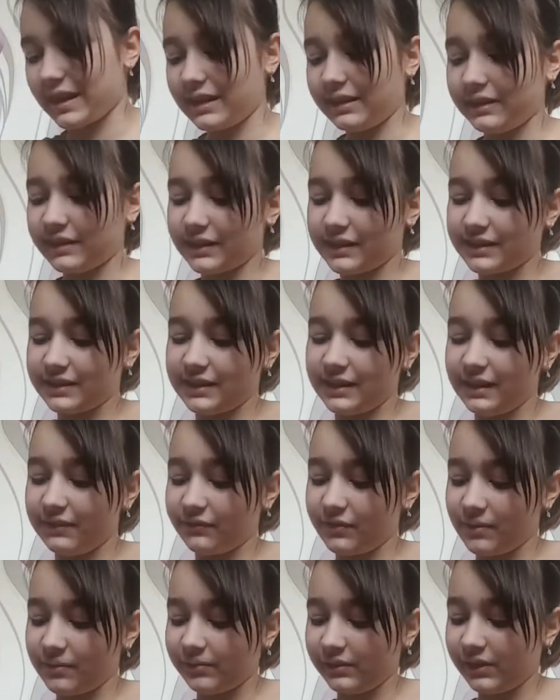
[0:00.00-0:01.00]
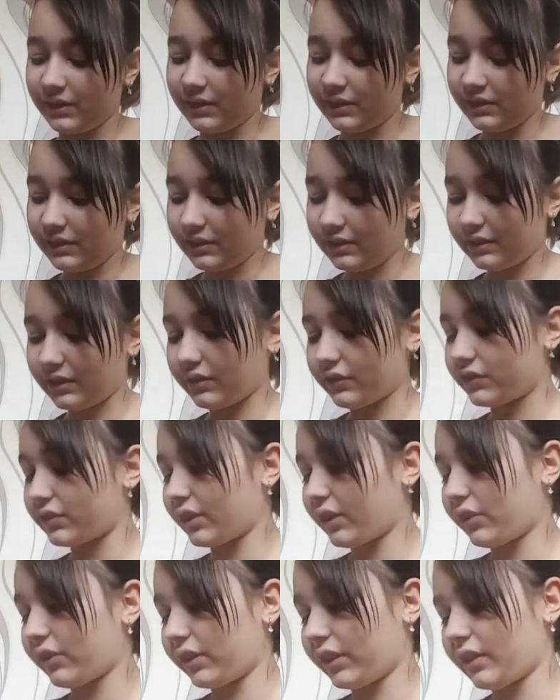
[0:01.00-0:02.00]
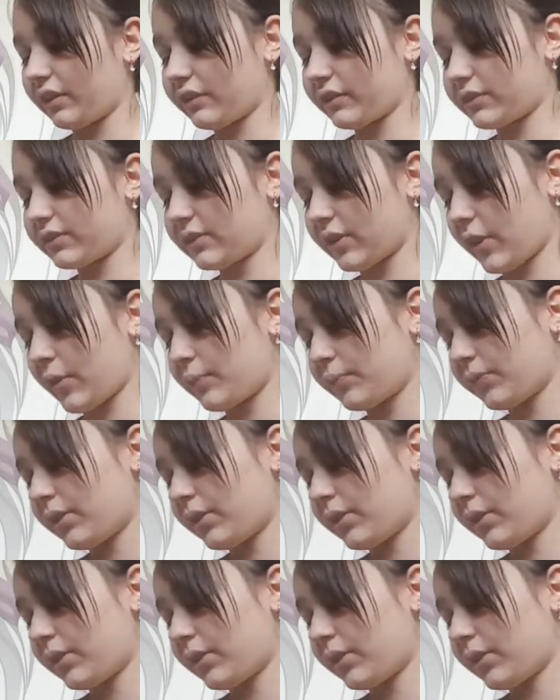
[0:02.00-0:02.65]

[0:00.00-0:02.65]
I could see there was nothing else. So